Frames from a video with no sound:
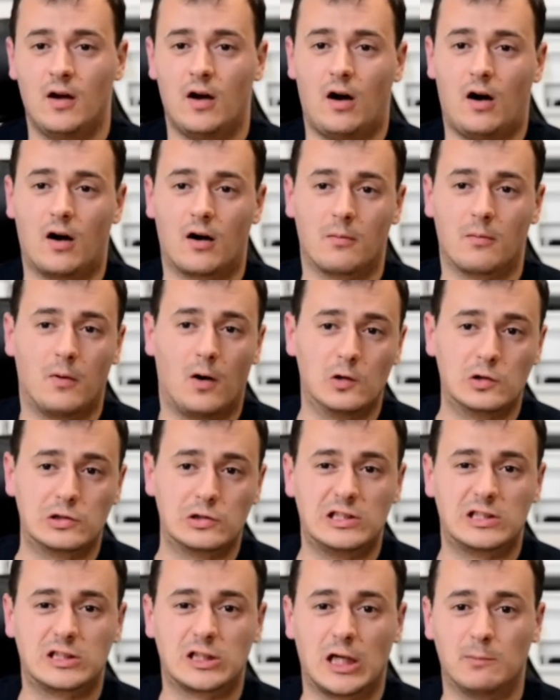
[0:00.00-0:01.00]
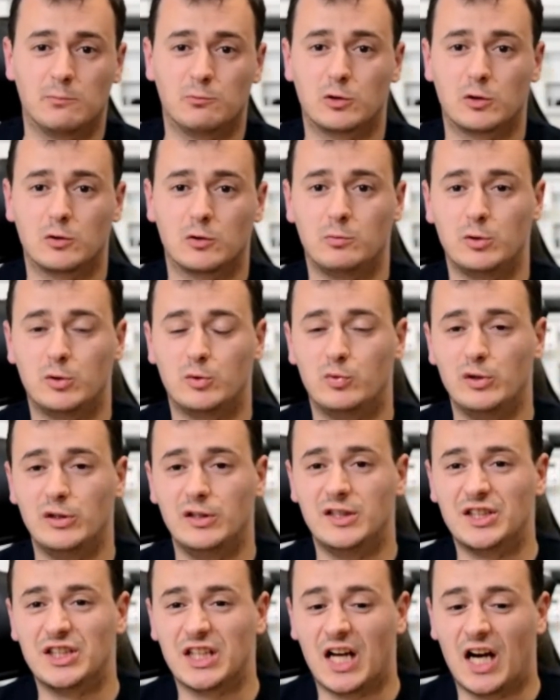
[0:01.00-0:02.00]
are mostly somewhere
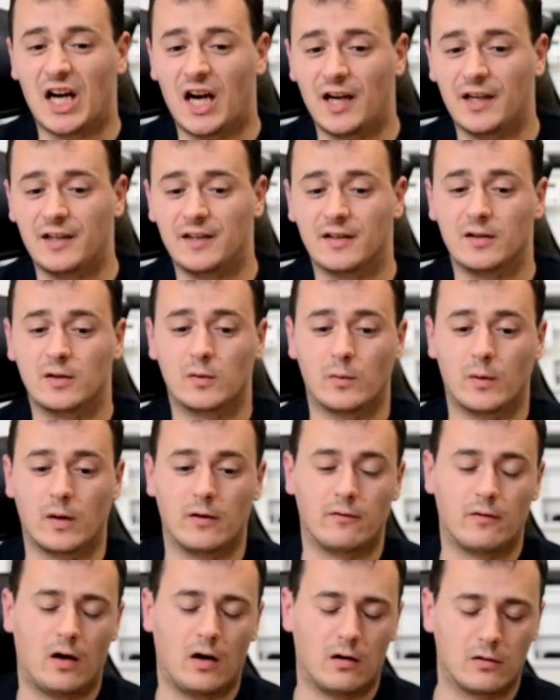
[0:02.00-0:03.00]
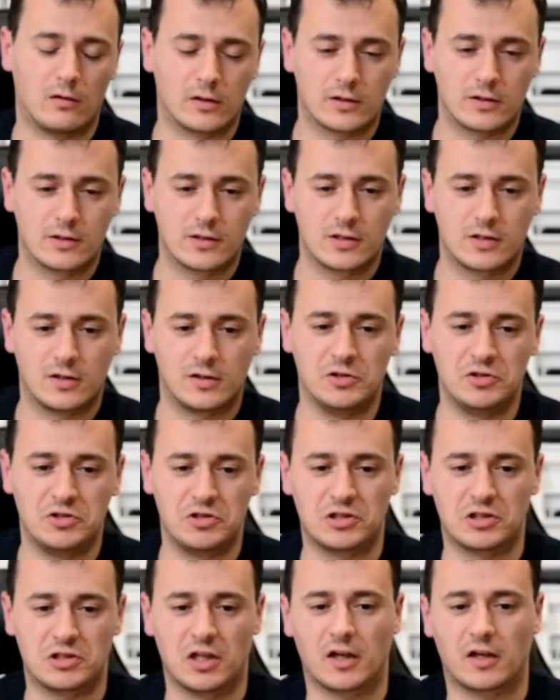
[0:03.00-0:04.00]
between 9 and 12 hours this
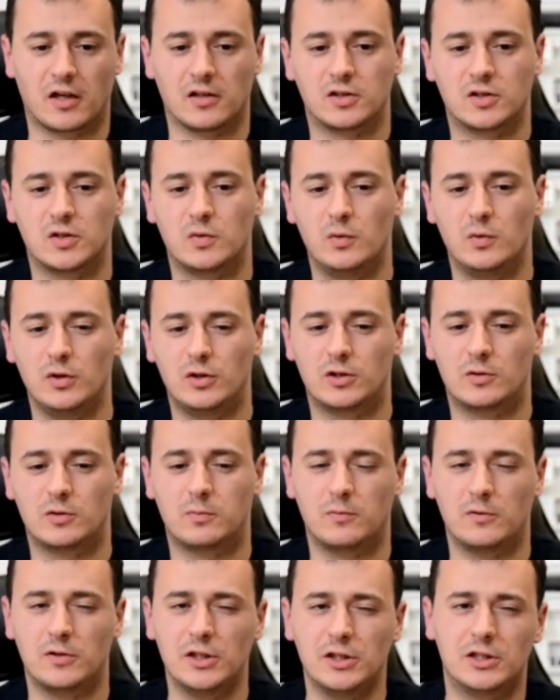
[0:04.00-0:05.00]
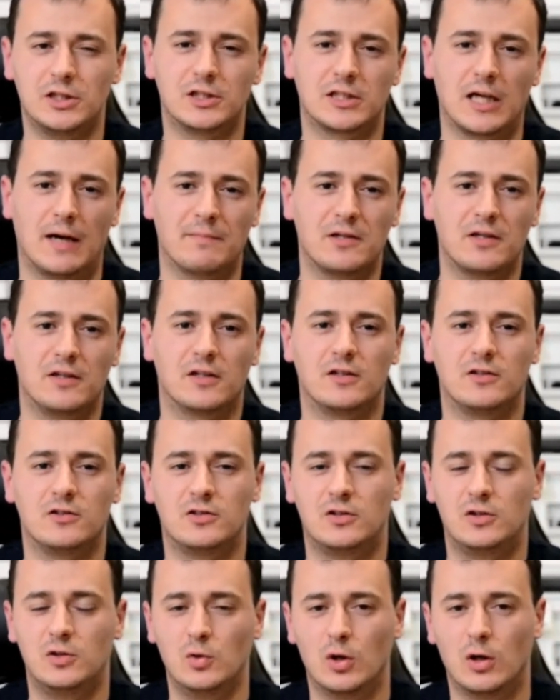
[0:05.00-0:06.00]
is like a sweet this is something that
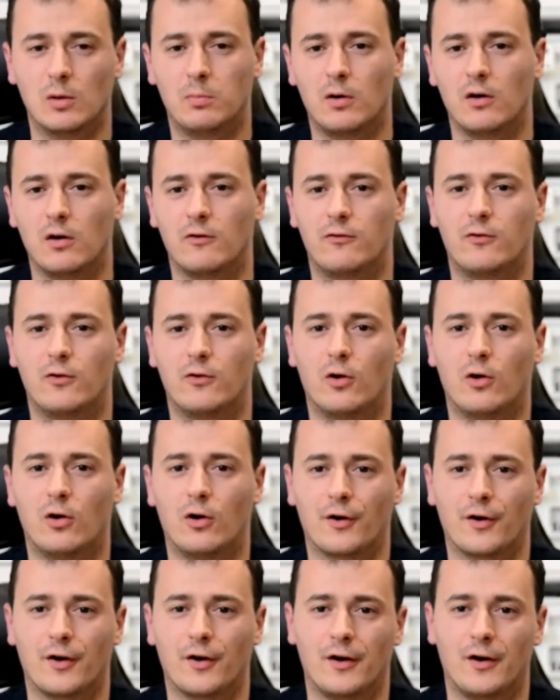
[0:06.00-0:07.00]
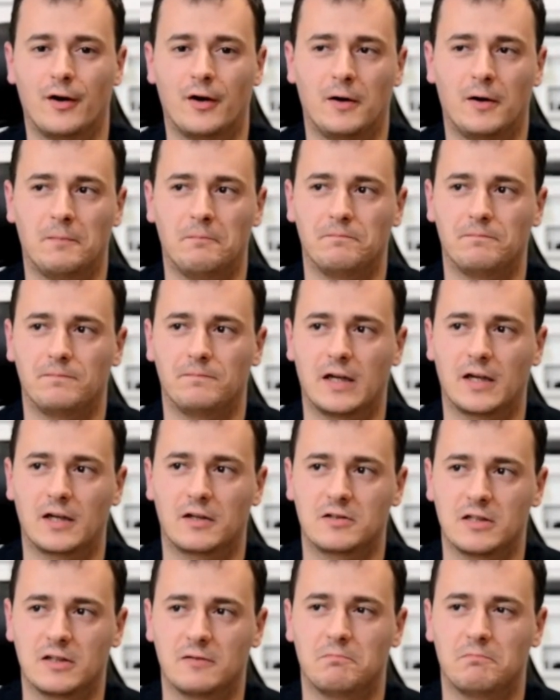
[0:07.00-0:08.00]
is doable for uh, like,
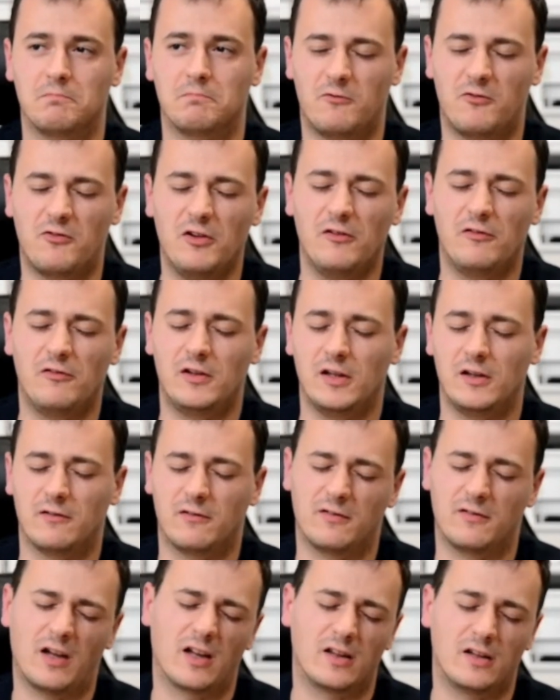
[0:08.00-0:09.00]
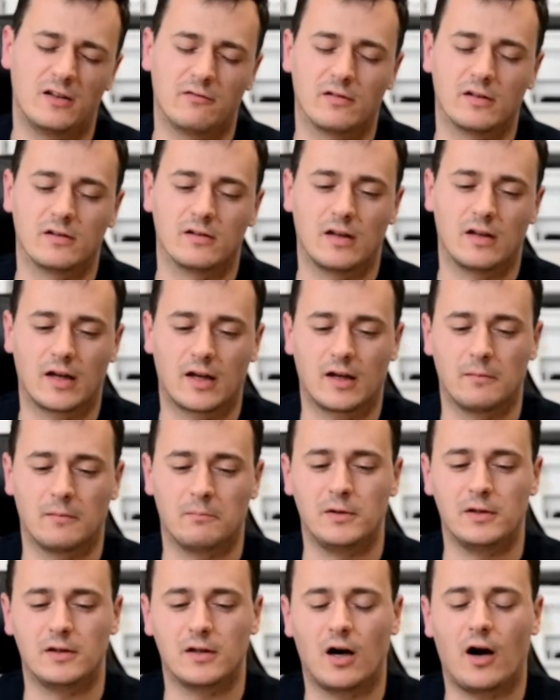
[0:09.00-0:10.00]
like 50 if not even like a
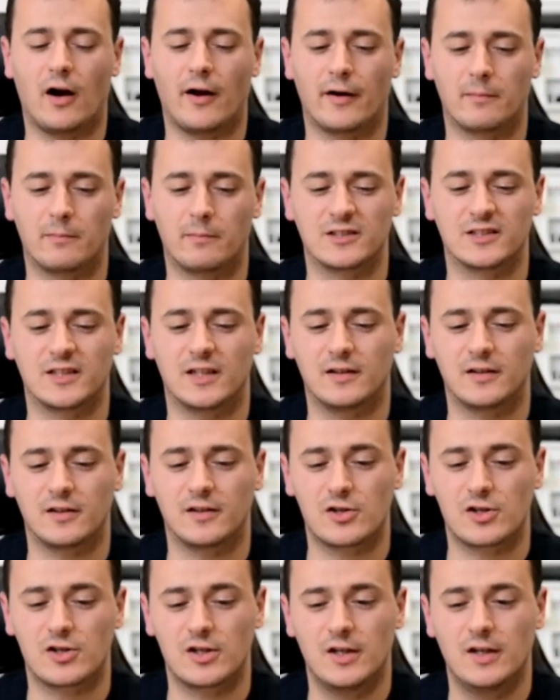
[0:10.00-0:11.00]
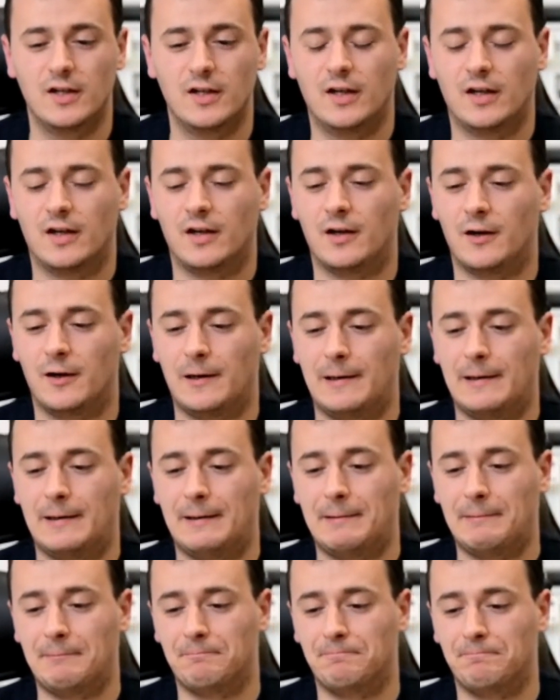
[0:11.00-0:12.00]
bit higher percentage
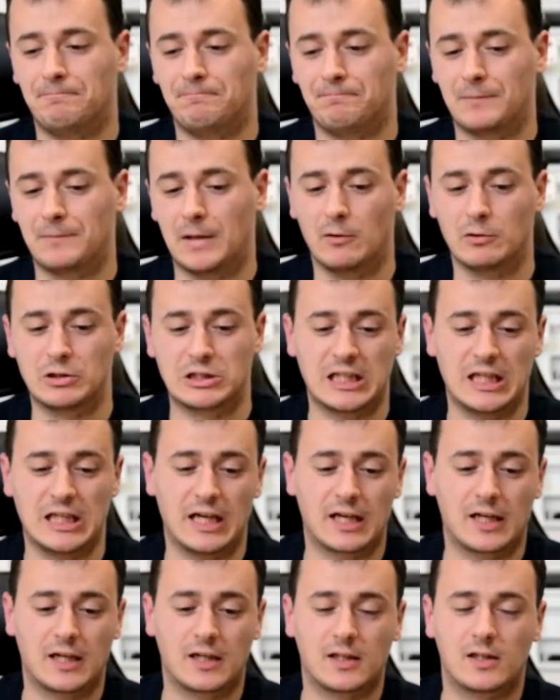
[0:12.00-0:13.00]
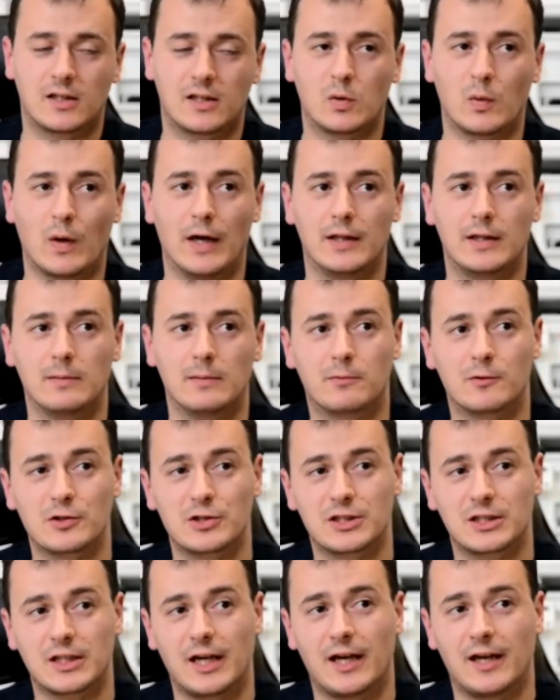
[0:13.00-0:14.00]
um, i would say like
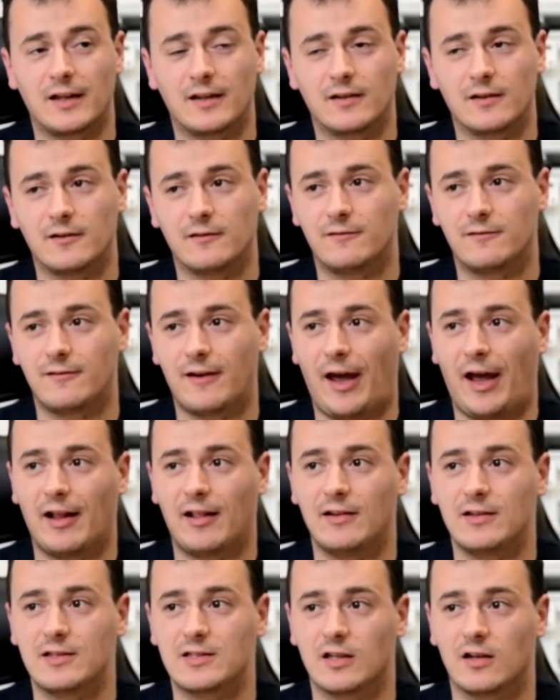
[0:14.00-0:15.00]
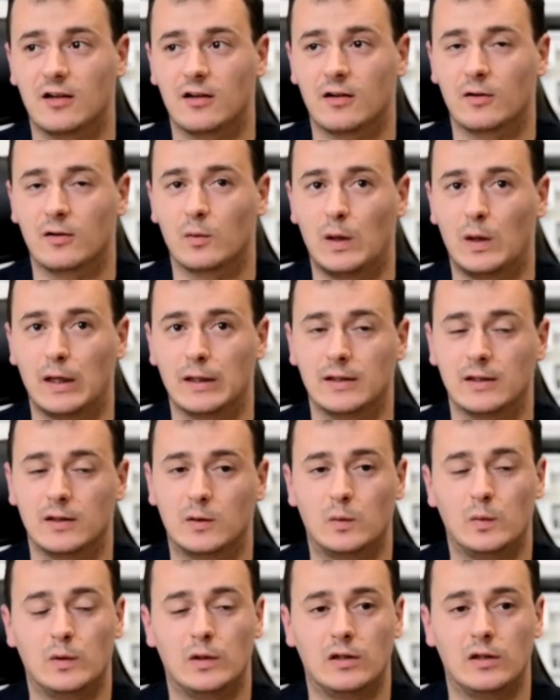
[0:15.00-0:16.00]
20% of athletes are the one that
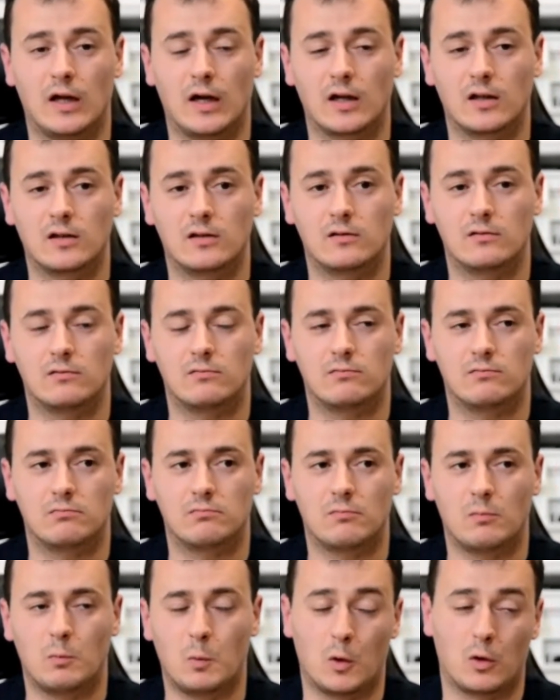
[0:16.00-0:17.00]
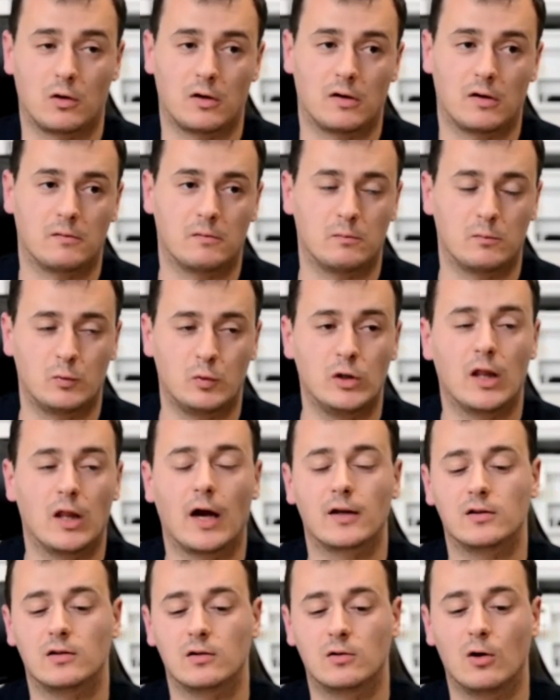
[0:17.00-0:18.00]
we like or we
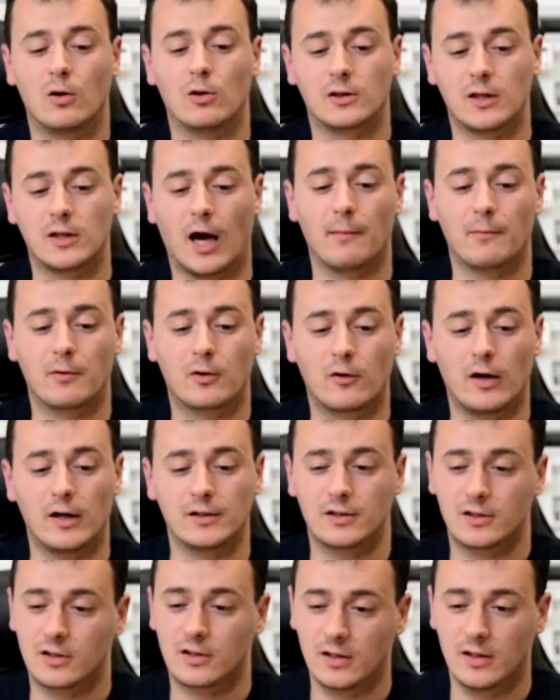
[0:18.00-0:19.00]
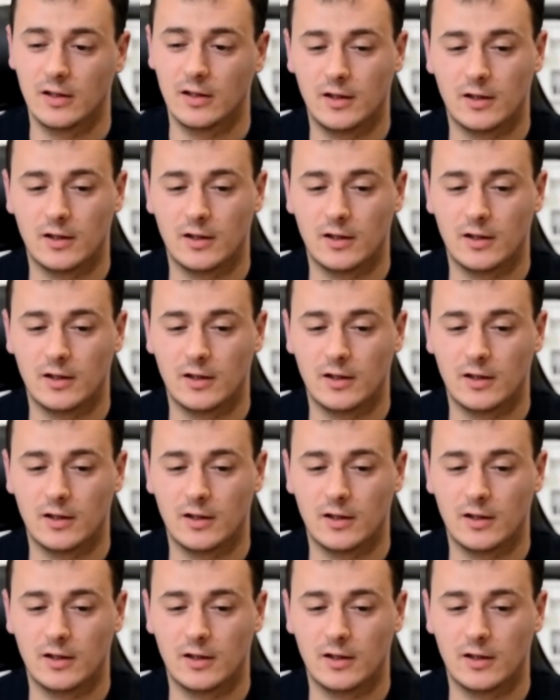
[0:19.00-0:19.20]
like to call time crunched.